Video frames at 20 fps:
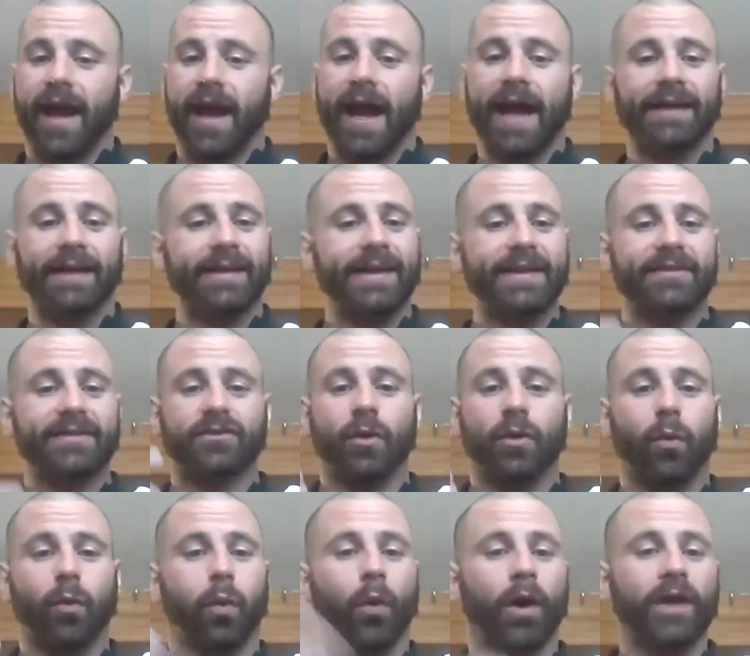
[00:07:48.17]
at least
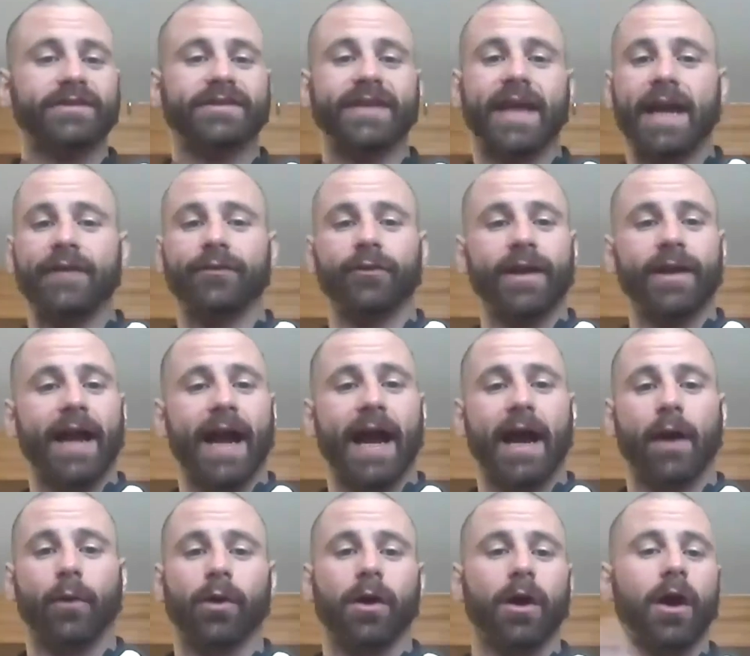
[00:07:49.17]
once every
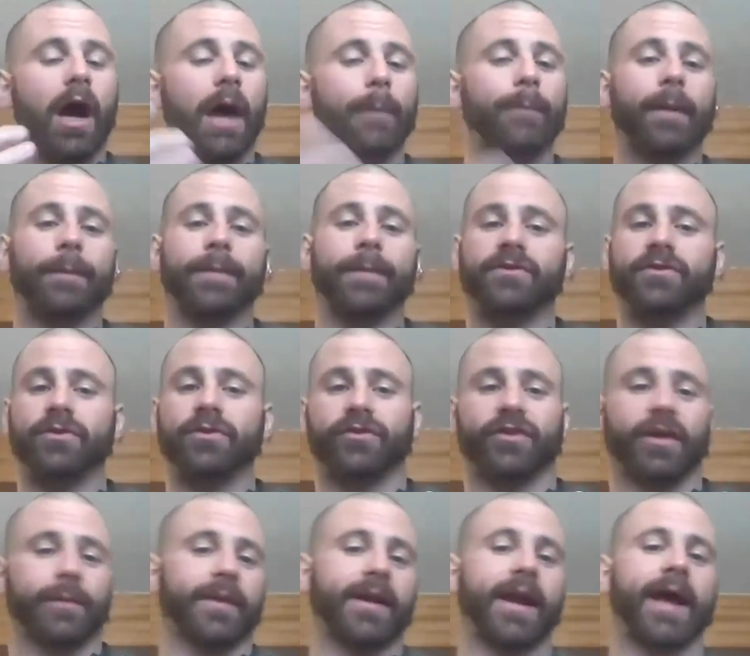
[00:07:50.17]
hour, hop up and do
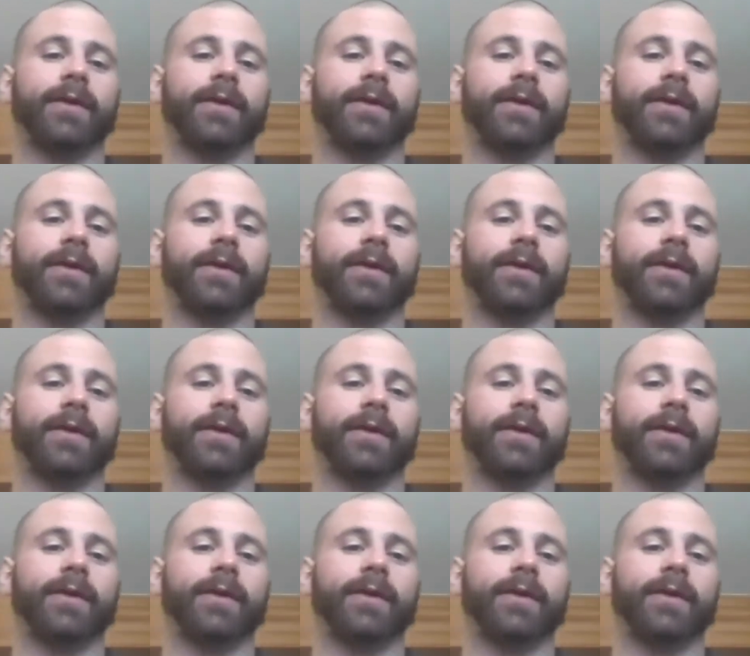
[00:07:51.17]
something.